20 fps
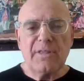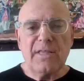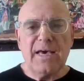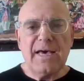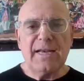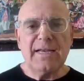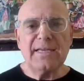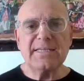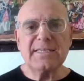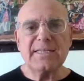
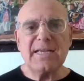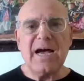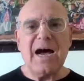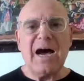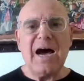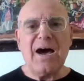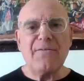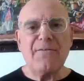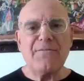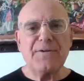That is
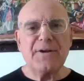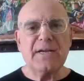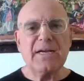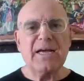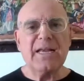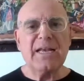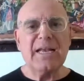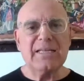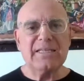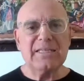
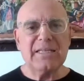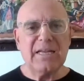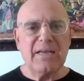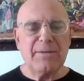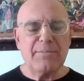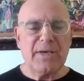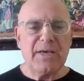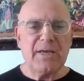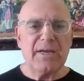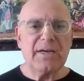Africa, Latin
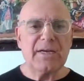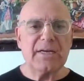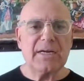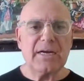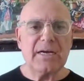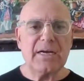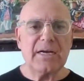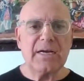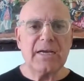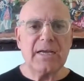
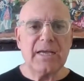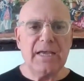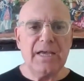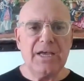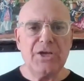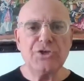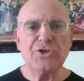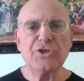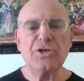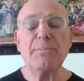America,
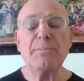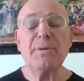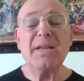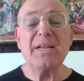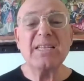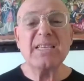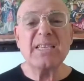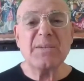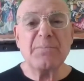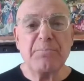Asia,
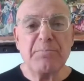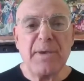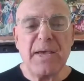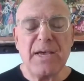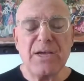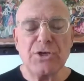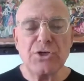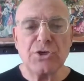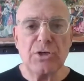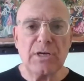but
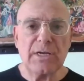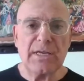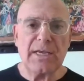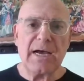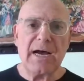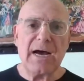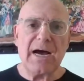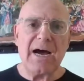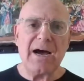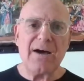
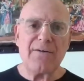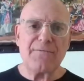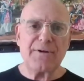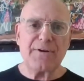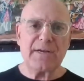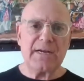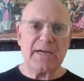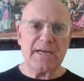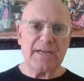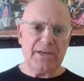especially
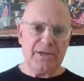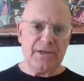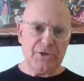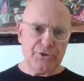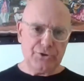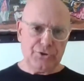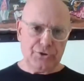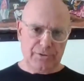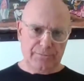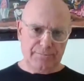Africa and
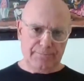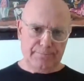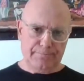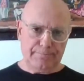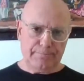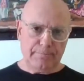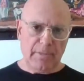Asia.